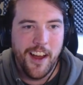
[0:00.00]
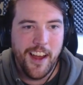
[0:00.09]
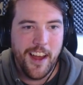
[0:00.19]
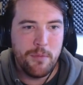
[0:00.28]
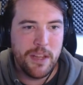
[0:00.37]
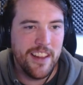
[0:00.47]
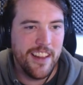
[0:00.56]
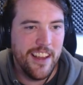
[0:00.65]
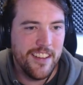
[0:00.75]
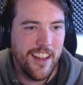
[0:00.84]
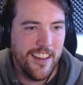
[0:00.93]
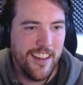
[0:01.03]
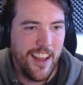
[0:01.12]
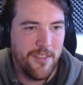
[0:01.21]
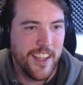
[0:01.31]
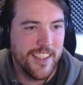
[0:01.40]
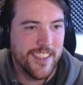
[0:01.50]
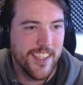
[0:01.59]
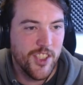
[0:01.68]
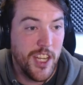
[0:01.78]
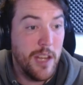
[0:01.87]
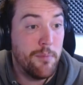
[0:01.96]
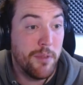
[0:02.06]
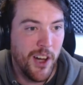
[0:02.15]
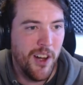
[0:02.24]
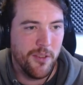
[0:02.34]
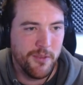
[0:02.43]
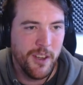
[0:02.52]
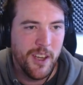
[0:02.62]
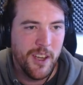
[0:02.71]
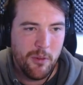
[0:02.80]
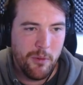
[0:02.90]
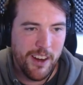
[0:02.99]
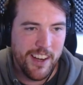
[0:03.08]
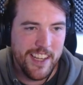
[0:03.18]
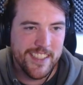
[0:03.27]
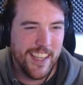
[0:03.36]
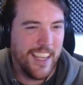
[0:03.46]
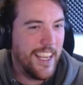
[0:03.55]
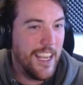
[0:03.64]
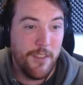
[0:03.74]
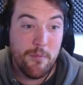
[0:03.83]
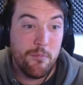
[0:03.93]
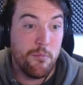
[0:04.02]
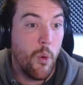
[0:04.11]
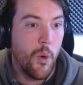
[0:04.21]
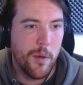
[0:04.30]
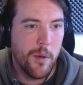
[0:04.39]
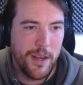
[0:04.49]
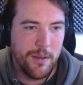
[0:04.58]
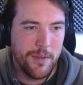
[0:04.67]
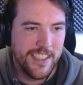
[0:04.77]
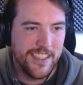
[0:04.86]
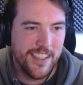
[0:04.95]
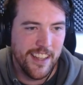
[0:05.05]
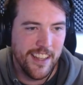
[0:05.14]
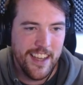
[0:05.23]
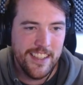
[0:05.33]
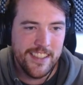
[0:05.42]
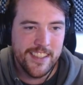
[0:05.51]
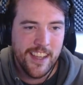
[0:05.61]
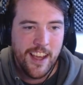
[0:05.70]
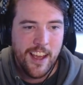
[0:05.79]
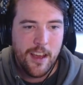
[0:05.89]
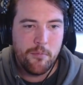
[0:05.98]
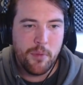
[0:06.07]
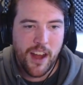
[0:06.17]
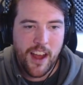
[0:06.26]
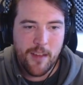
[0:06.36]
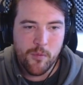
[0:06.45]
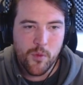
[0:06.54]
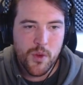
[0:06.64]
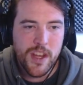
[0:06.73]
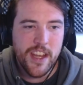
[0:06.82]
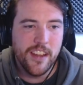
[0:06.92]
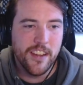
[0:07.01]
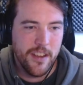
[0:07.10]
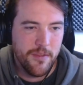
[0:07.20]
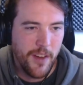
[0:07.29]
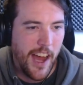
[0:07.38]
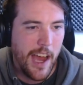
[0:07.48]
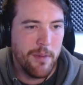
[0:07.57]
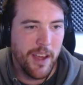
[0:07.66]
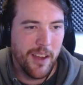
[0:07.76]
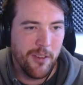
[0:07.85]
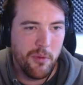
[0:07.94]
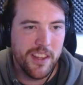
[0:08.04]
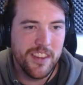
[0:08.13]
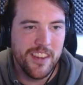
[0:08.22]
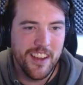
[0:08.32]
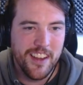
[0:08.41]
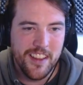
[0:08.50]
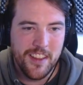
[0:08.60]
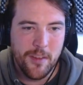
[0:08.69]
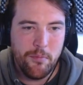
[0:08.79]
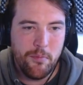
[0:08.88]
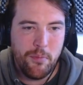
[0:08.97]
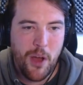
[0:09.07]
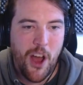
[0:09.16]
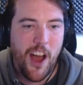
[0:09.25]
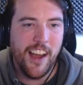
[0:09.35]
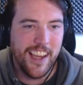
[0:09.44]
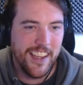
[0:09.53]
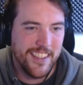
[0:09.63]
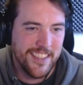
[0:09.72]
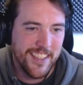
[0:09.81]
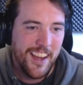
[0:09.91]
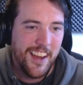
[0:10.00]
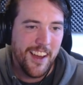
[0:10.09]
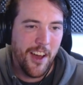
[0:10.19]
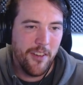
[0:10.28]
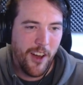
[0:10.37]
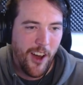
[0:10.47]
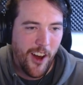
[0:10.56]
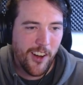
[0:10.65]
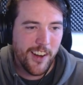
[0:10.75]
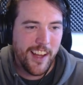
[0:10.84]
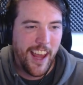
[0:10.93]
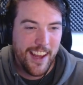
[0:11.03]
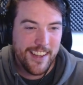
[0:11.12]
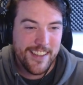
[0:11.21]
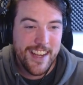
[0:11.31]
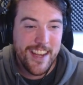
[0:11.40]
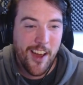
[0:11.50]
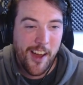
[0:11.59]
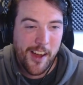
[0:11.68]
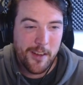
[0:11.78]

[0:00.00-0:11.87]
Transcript: But then they have things like Cheap Golf, where it's like even more minimalist than this. But I'm really vibing with the pocket of arcade neon